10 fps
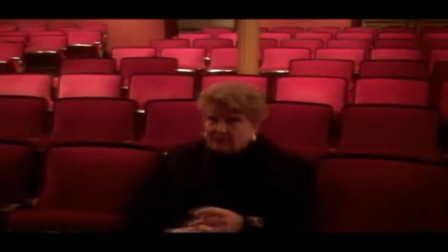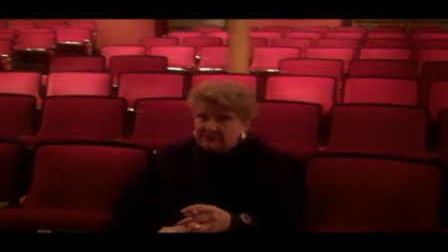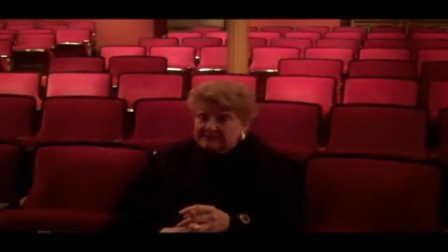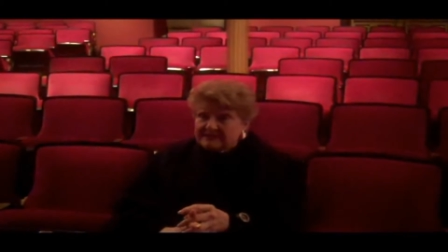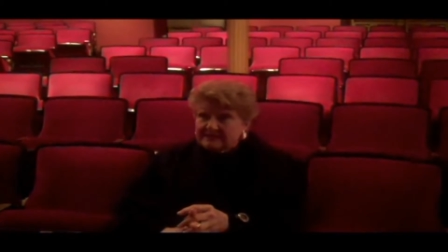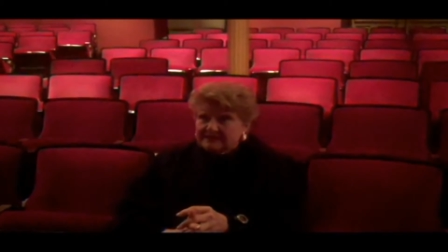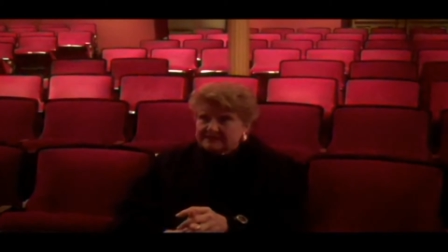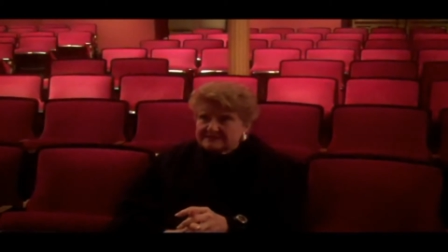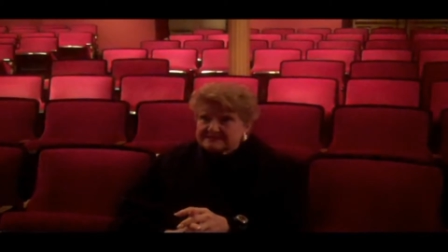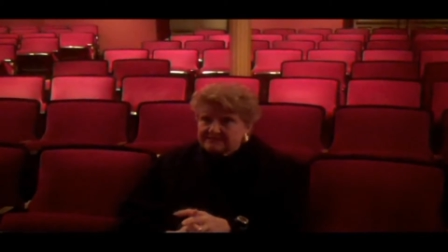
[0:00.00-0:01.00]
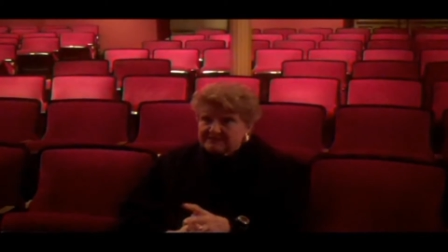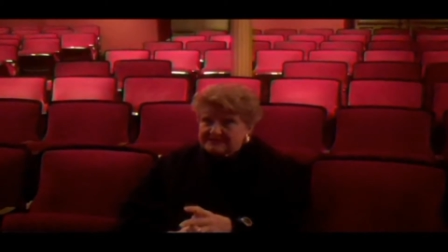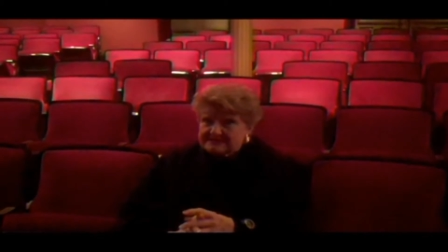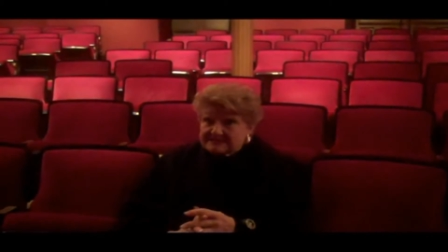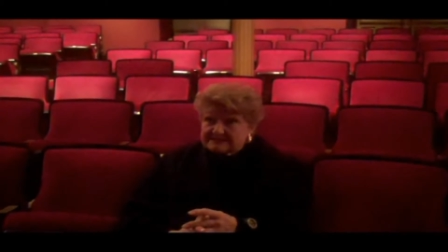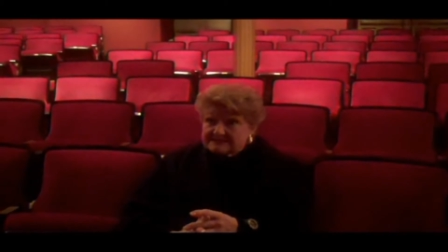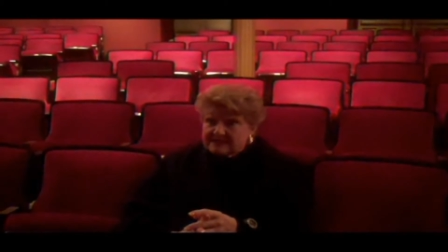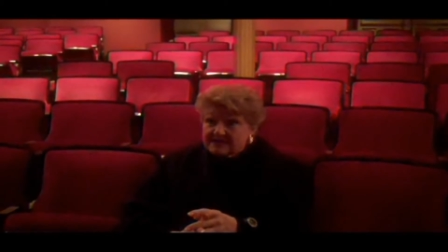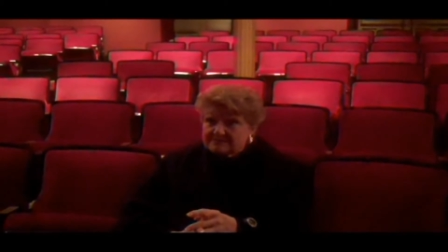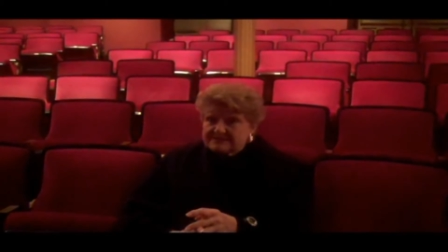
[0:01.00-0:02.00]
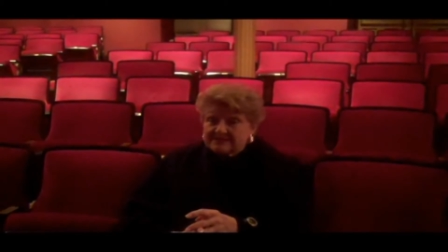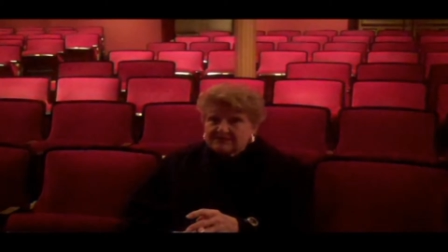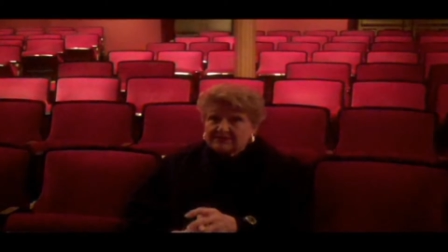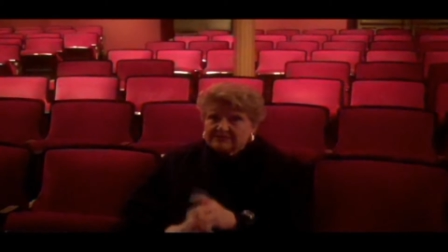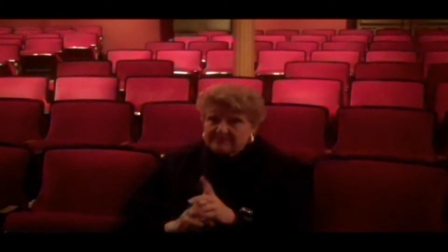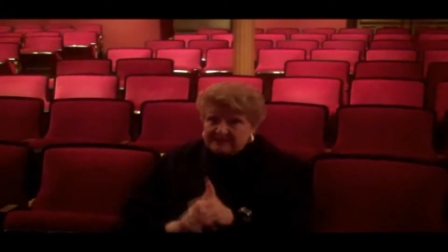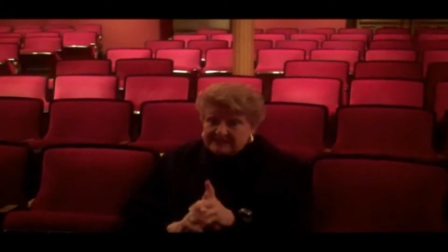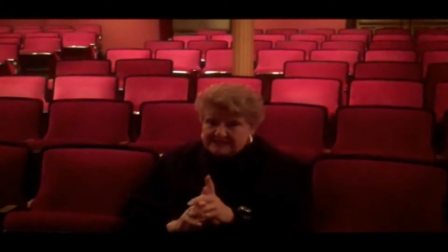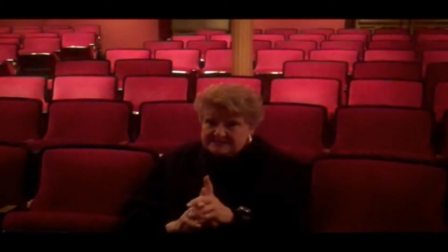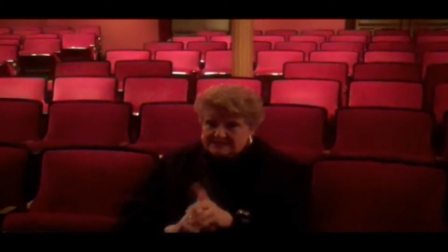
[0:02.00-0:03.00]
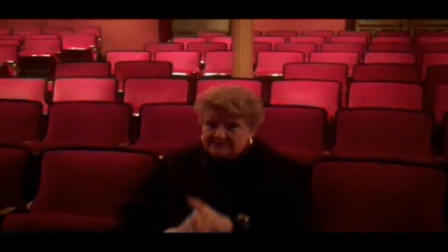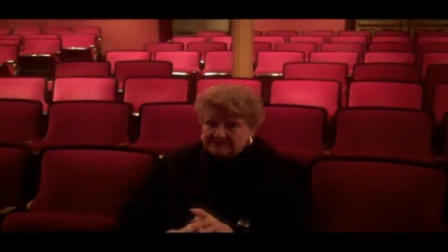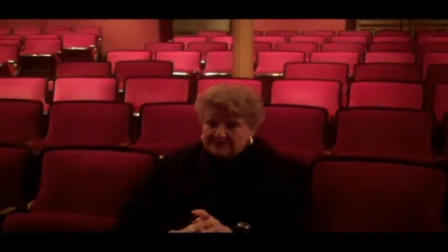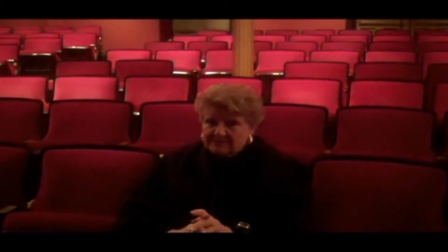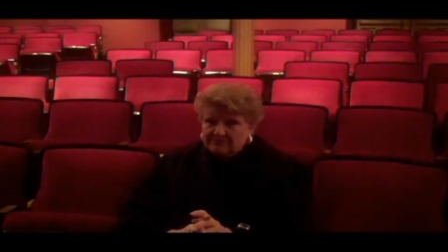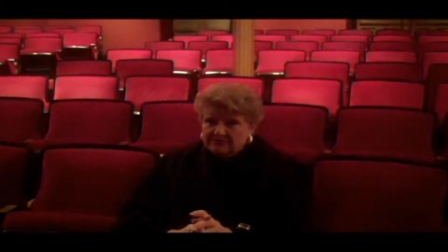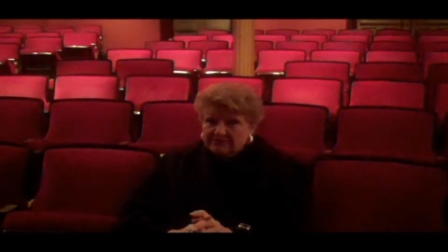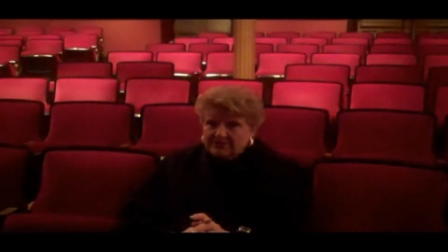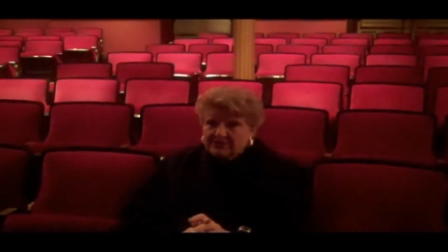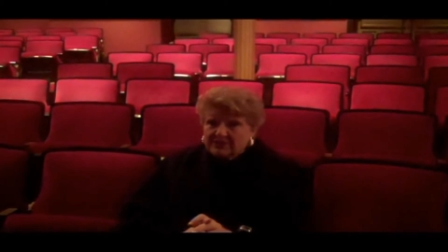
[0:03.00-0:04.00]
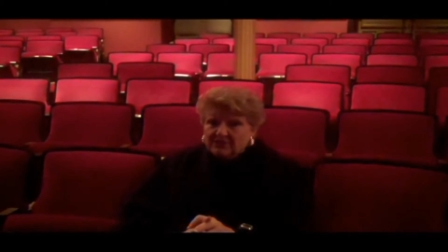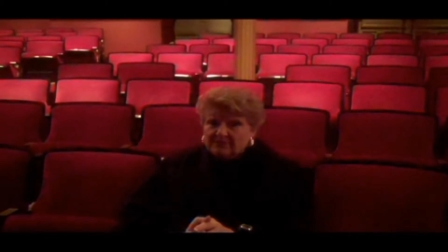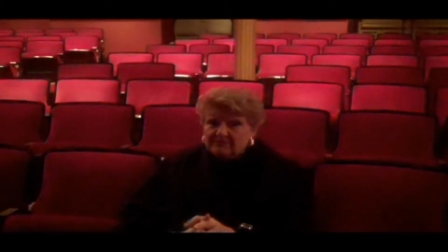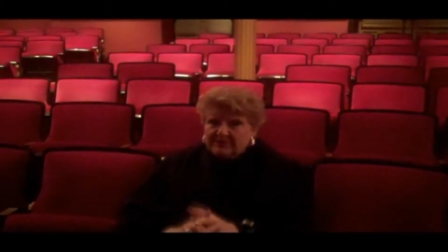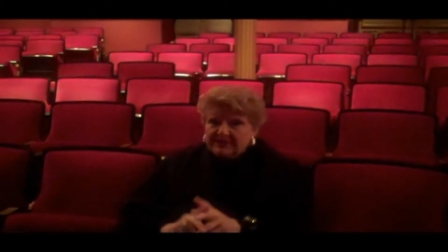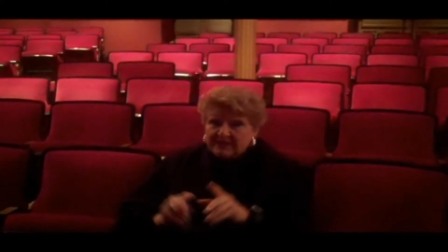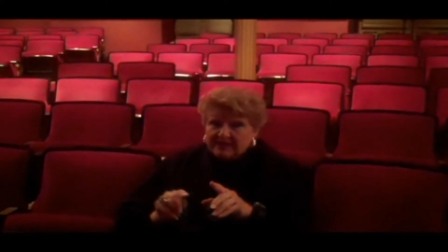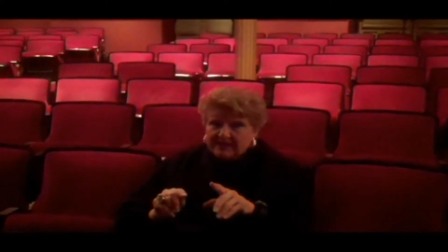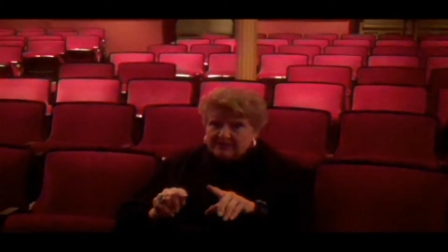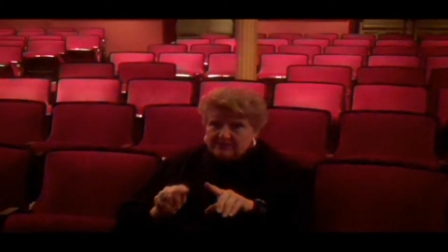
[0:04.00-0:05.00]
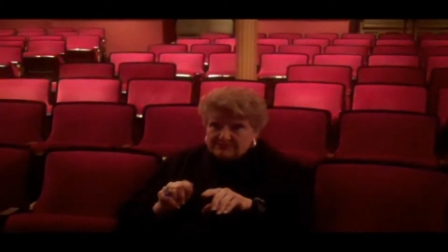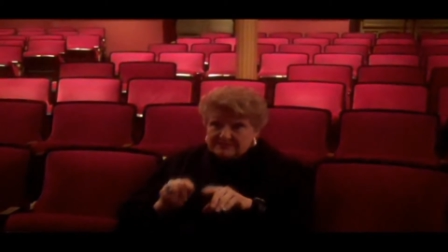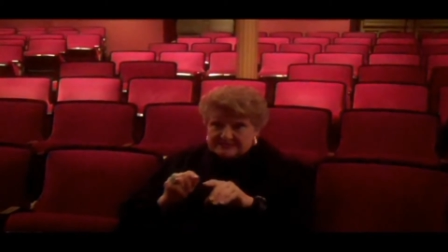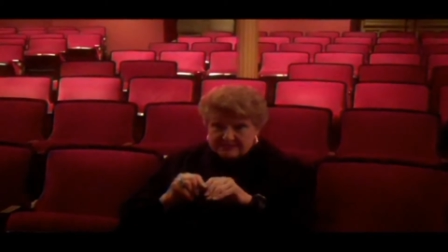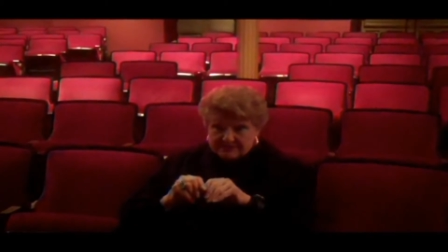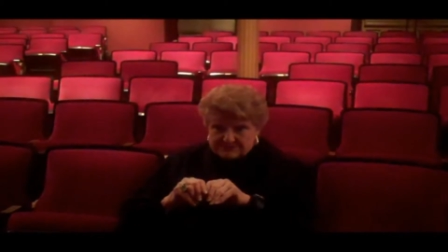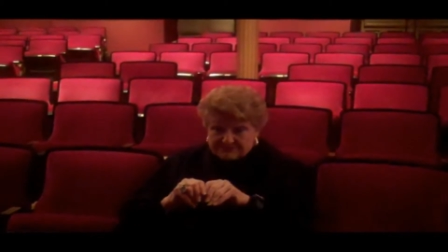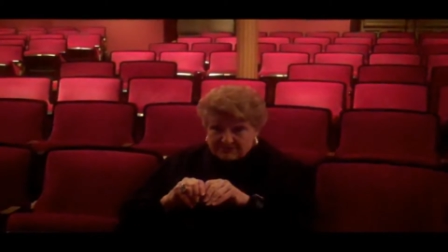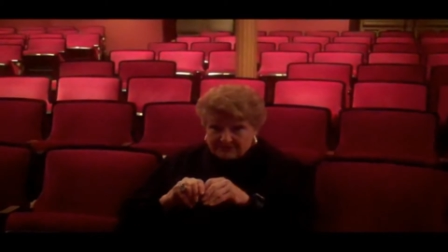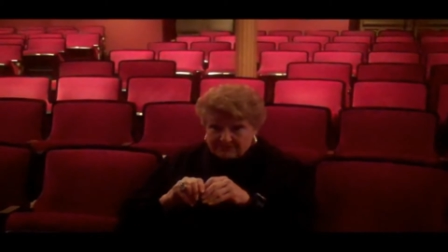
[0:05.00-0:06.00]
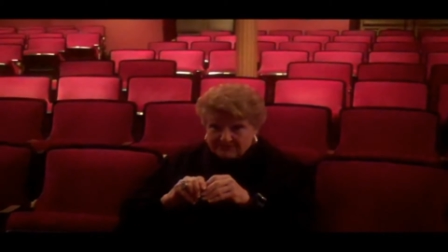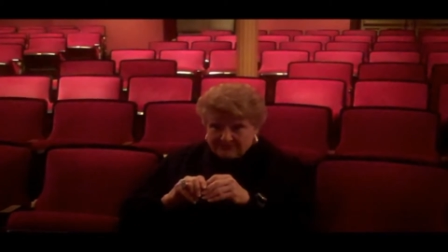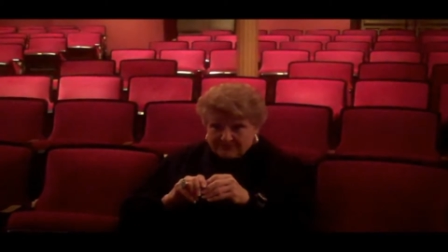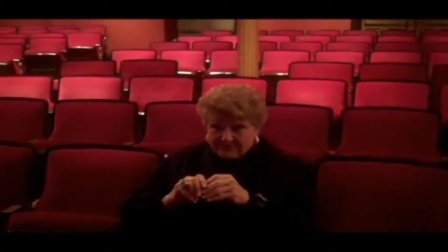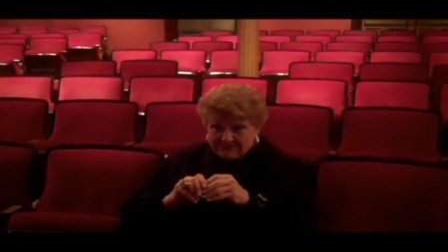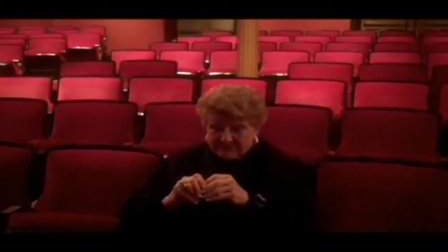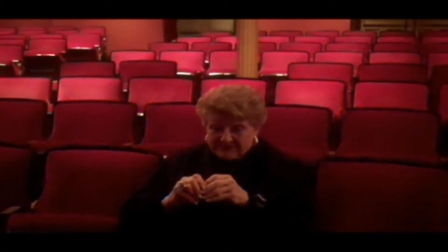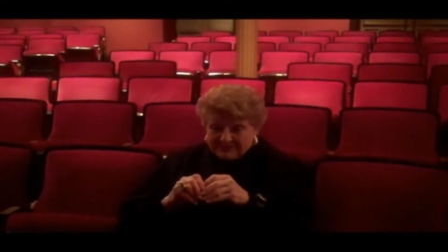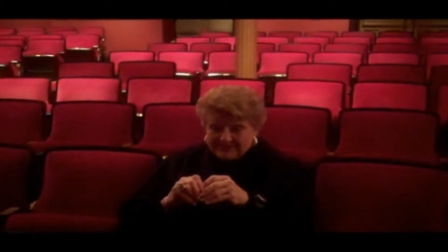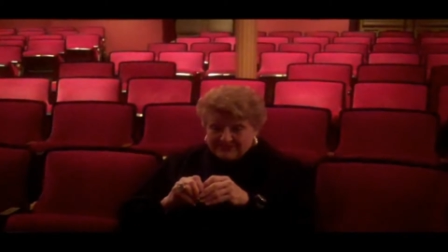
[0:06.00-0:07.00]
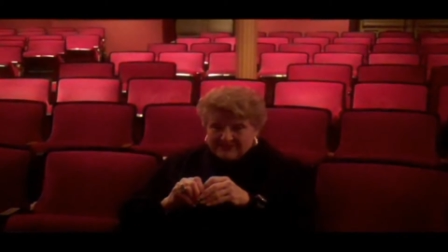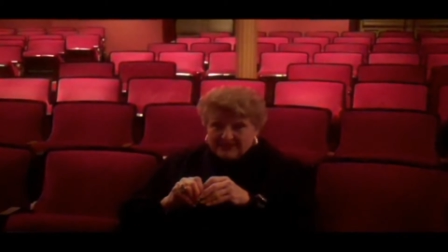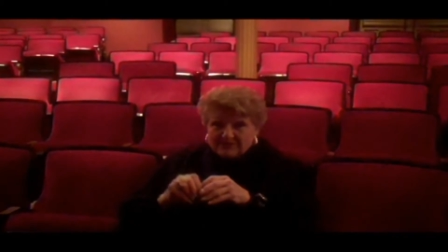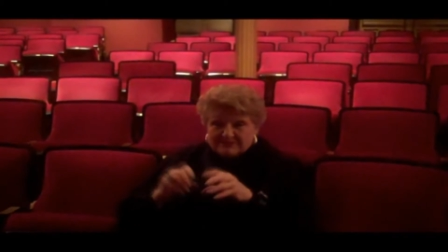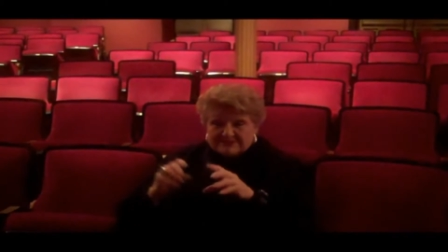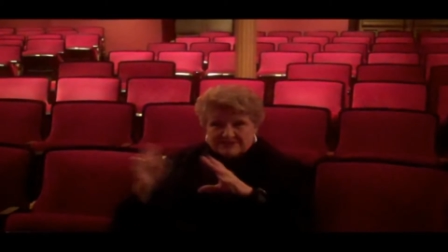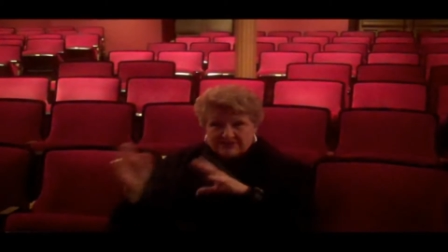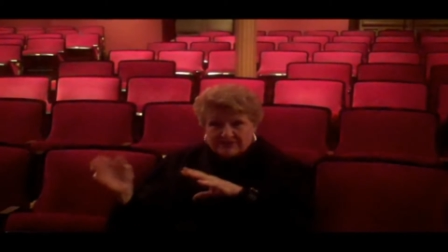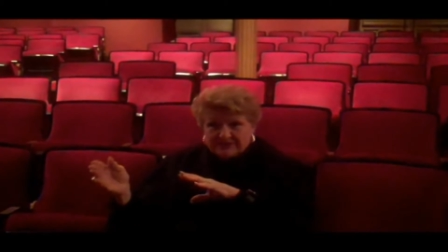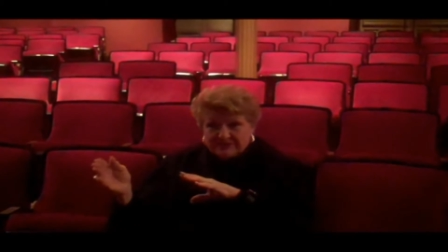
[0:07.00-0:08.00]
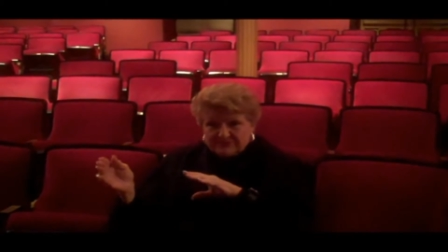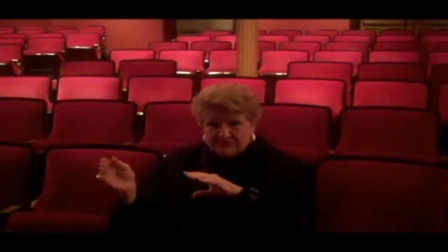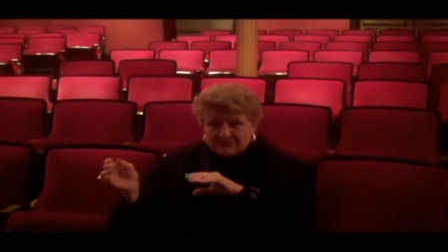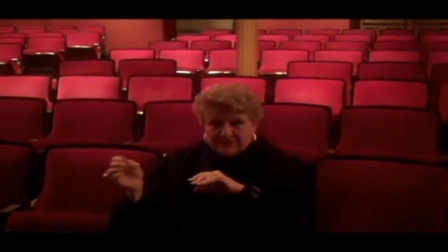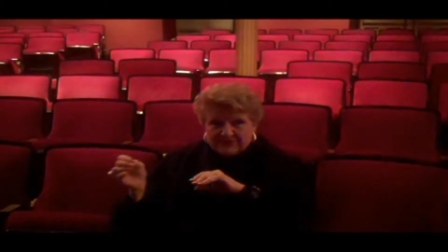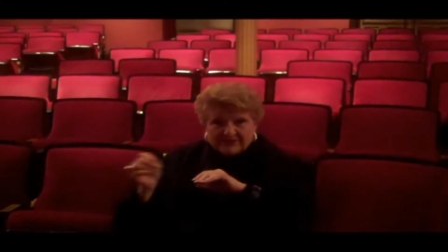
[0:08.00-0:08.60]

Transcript: We did it 76 times. There are comedians that have done it more, yeah. but I hold the singer's record. Wow. Uh, we started in New York